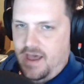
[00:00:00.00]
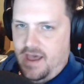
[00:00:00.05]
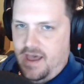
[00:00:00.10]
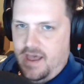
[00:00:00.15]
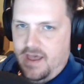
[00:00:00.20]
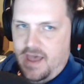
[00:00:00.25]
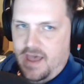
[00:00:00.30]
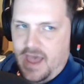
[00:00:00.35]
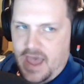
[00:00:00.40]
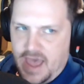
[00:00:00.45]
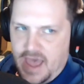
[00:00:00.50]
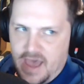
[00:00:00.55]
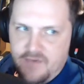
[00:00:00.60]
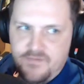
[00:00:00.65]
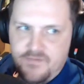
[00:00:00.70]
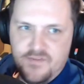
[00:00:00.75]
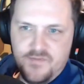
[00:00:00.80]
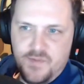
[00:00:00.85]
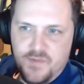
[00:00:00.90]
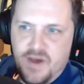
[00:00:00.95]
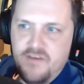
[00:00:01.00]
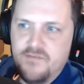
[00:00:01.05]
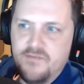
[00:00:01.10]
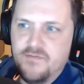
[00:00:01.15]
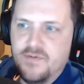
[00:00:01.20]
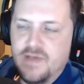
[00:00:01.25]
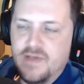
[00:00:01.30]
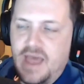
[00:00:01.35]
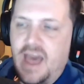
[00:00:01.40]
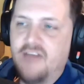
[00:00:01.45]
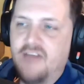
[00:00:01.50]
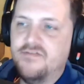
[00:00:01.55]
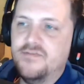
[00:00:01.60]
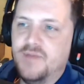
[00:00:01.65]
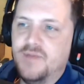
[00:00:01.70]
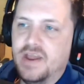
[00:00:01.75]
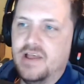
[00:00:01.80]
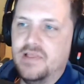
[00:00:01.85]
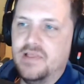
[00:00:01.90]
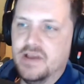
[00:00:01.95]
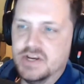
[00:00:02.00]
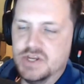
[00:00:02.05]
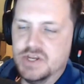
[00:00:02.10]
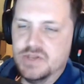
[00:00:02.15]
half of my collection's